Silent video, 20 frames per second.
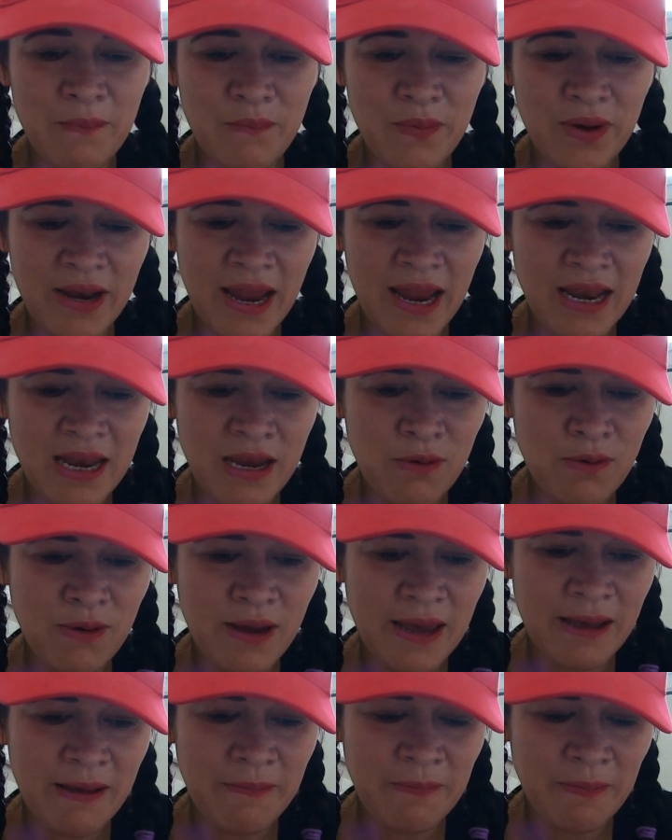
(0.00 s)
But
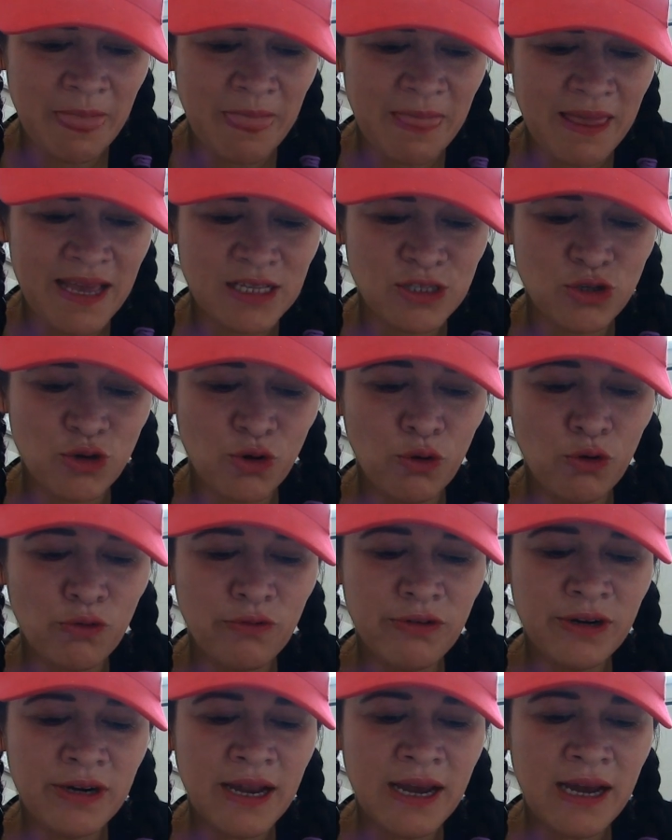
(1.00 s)
anyway, it's
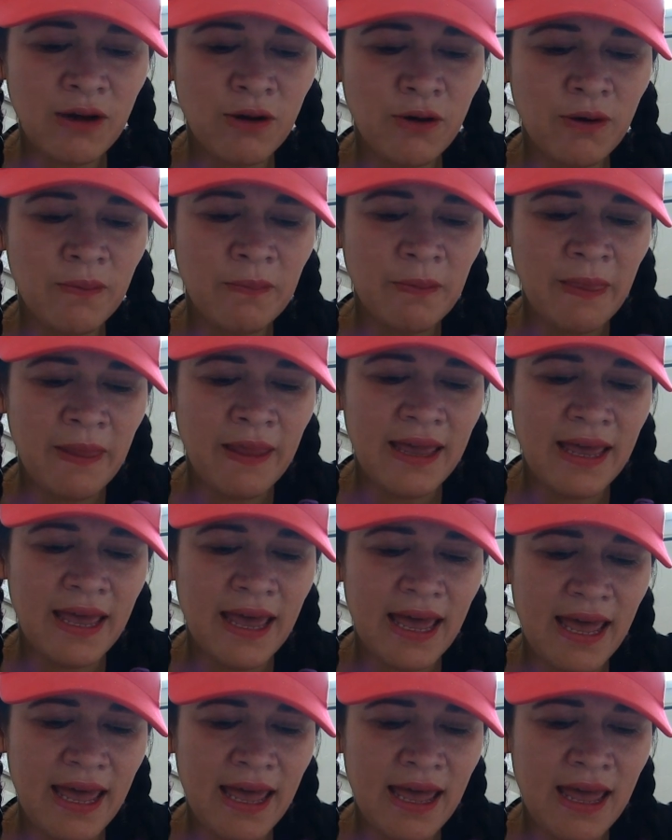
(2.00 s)
over now
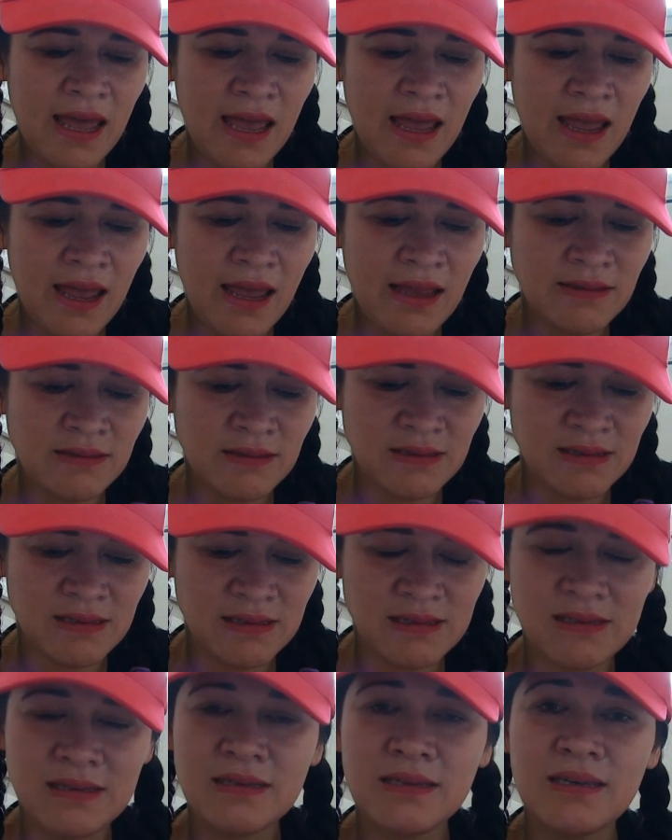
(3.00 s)
and
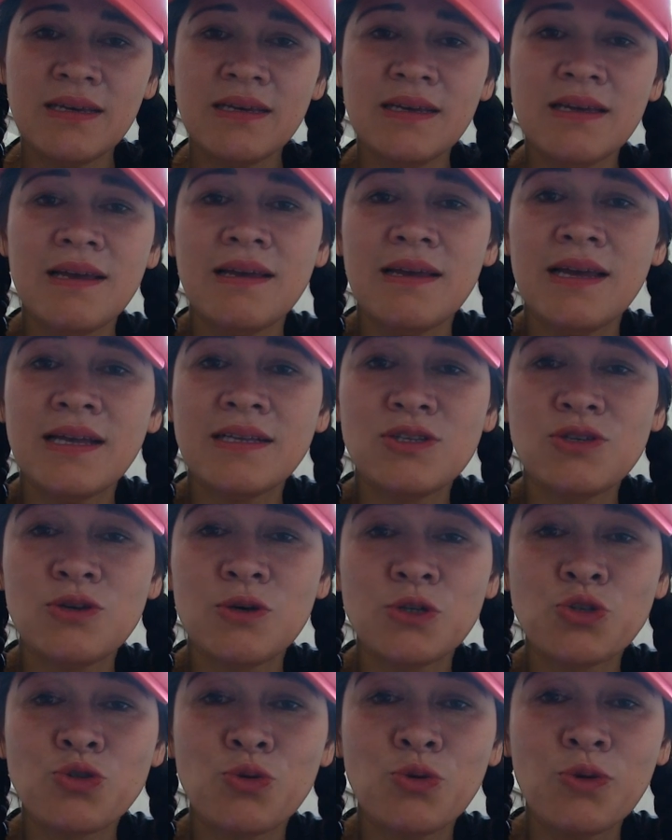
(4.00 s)
it's
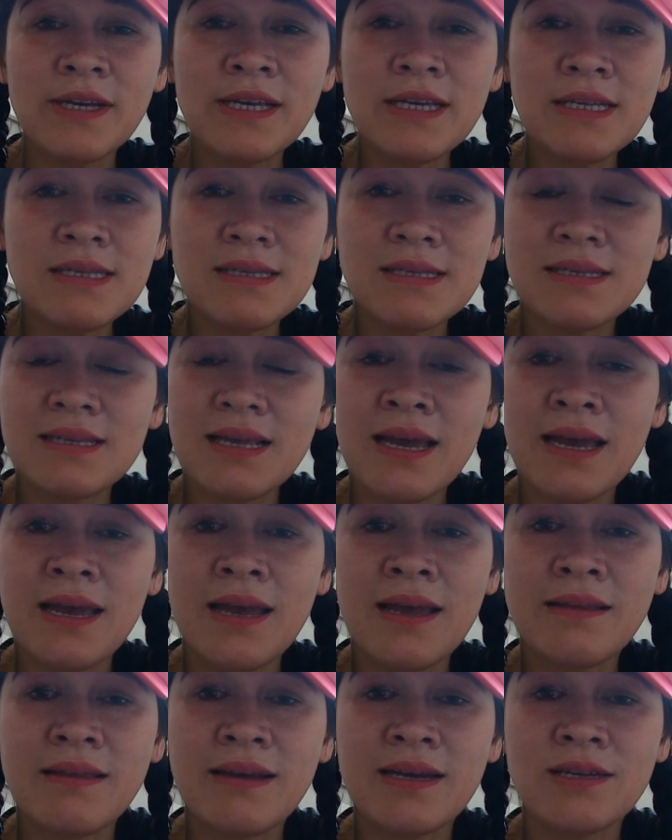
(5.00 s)
your choice,
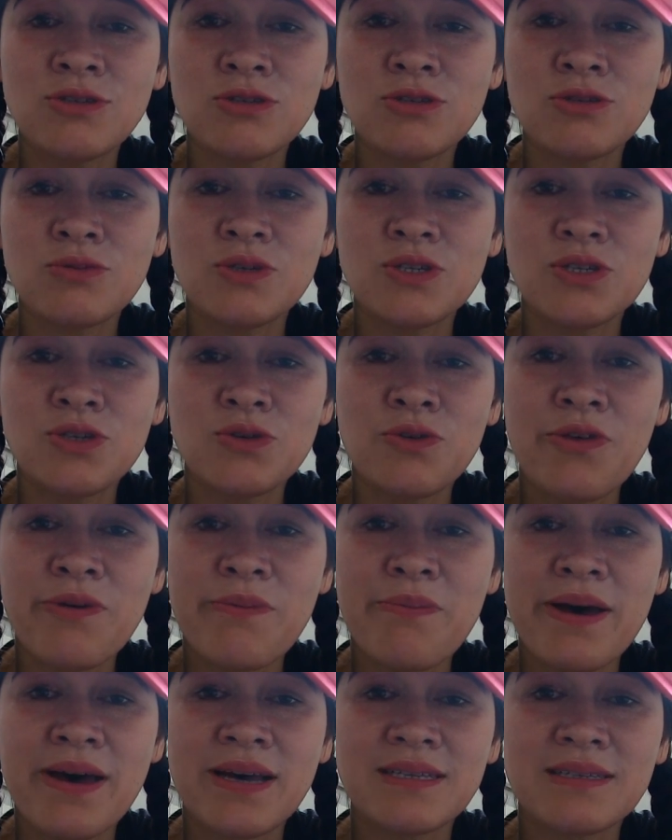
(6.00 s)
and I just wish you the
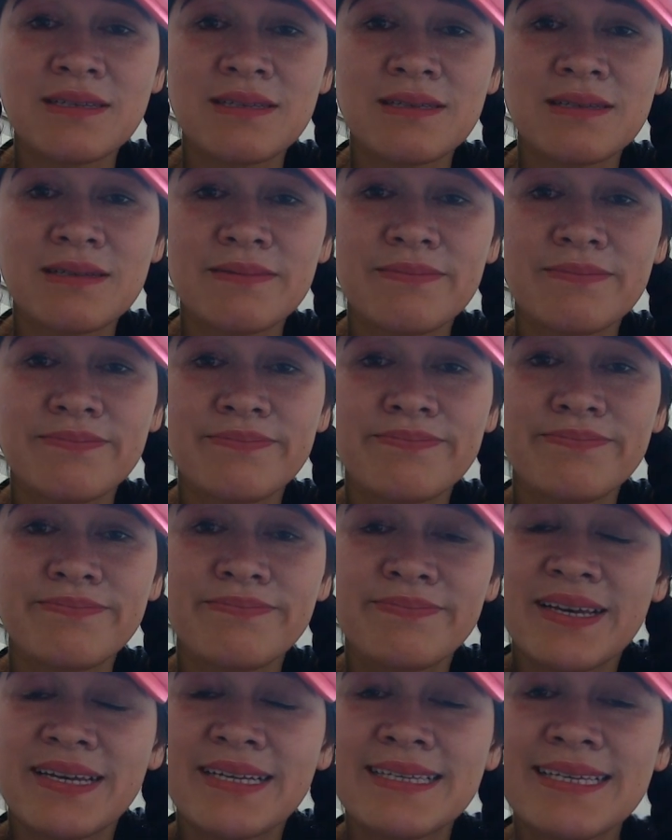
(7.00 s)
best.
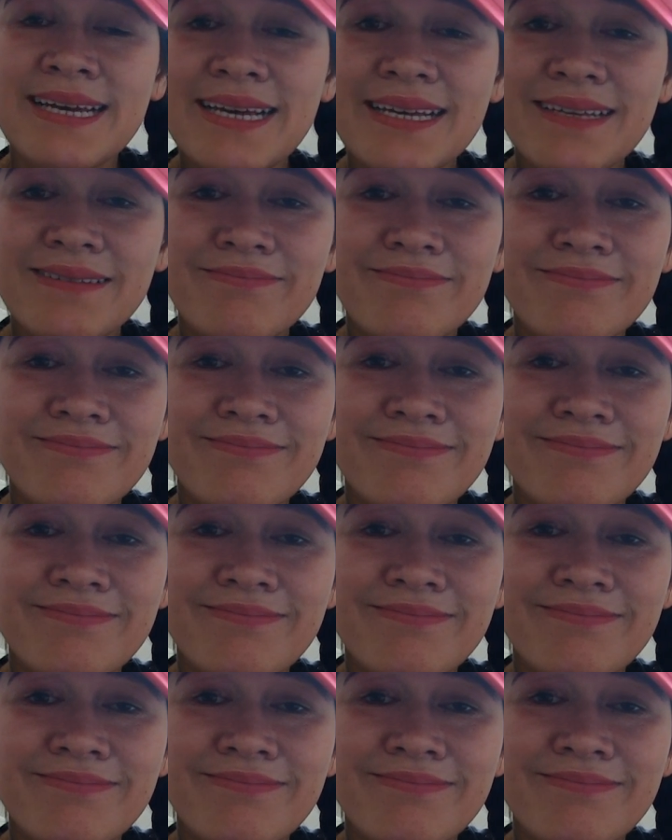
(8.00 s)
That's it.